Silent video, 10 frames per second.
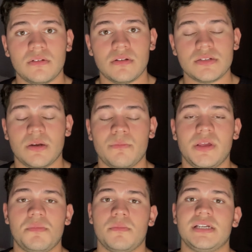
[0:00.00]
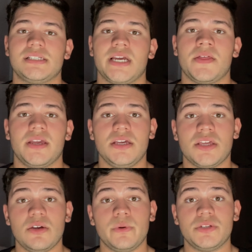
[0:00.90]
Some people may say that
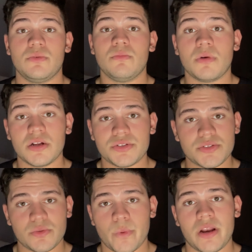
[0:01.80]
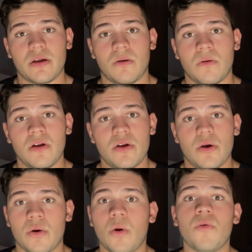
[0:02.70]
EQing too much is the way to go,
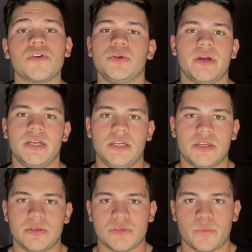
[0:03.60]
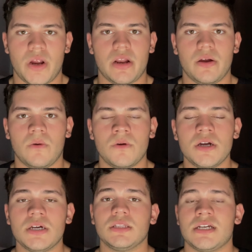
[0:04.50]
or overdoing an EQ is the way to go.
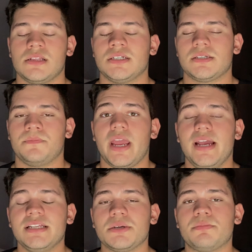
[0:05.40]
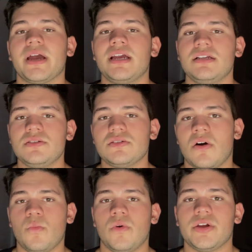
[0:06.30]
Listen, it depends
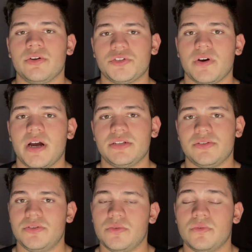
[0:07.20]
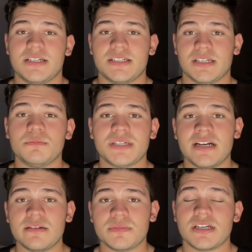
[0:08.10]
on what you're trying to do.
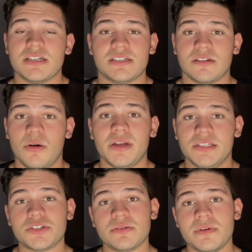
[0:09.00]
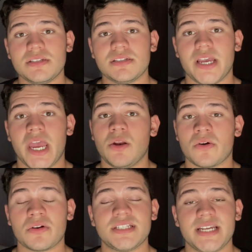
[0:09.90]
Sometimes, some instruments, in
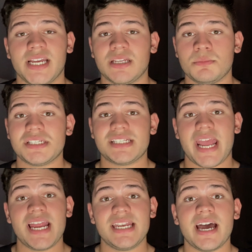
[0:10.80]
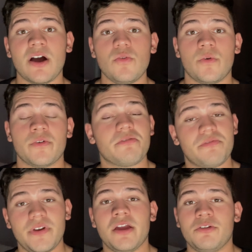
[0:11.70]
order to get them to stand out or to
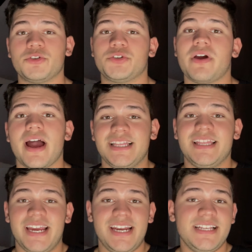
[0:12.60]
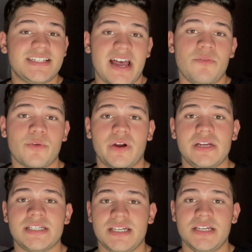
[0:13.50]
fit in your track, they need to have a
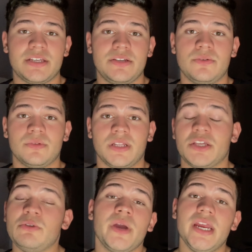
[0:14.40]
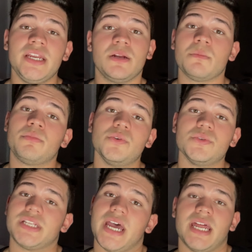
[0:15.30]
crazy EQ. Like you may need a
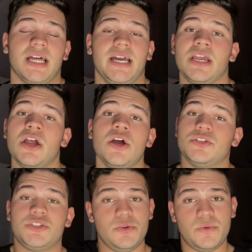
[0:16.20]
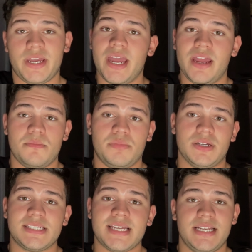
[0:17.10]
boost at like 2K
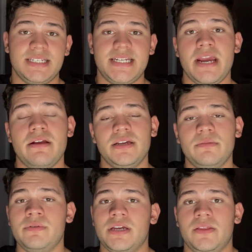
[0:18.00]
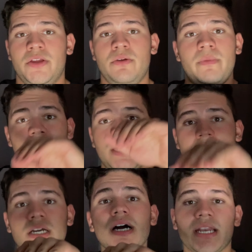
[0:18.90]
plus 10 dB, and then you may need a
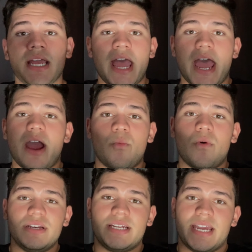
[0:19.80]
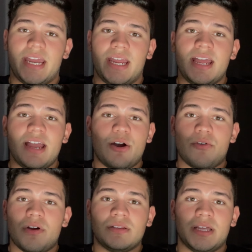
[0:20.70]
cut at 1K
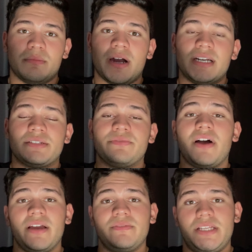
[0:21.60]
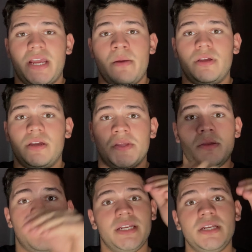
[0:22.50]
around like minus 5 dB, and then you
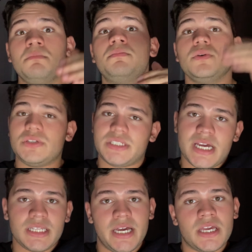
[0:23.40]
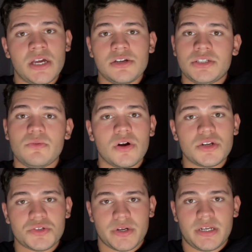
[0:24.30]
might need a boost at like
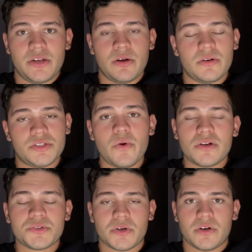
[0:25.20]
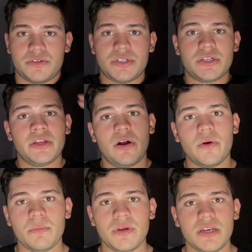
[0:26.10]
200, 200 hertz. You know what I
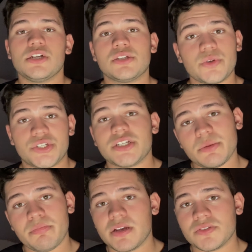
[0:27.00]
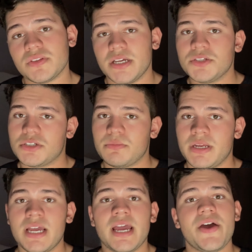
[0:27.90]
mean? So it just depends on the instrument
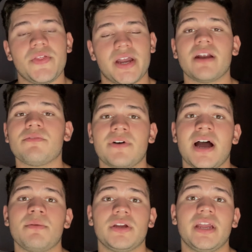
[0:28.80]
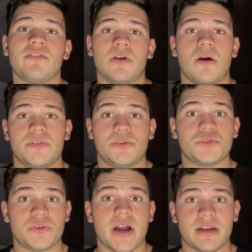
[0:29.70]
and the kind of vibe you're giving off of your
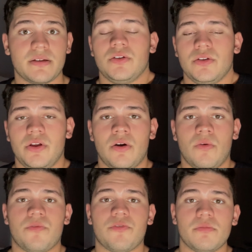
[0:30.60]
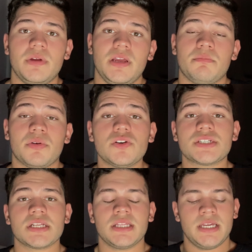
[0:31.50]
track. You know, for me
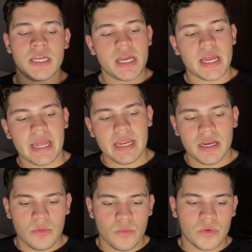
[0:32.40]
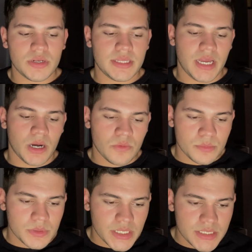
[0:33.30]
personally, in one of the Elvin
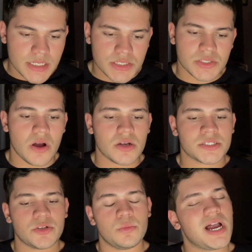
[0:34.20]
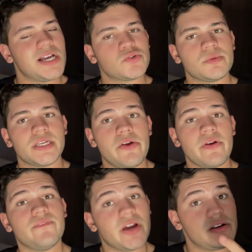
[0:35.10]
Melendez songs that you guys will be hearing
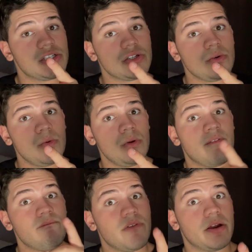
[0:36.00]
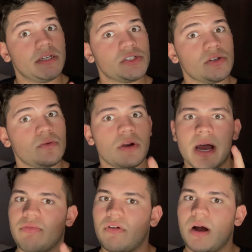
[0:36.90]
very soon, I
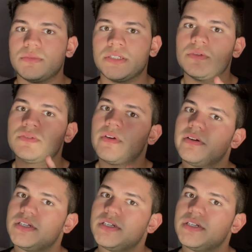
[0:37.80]
promise you it's very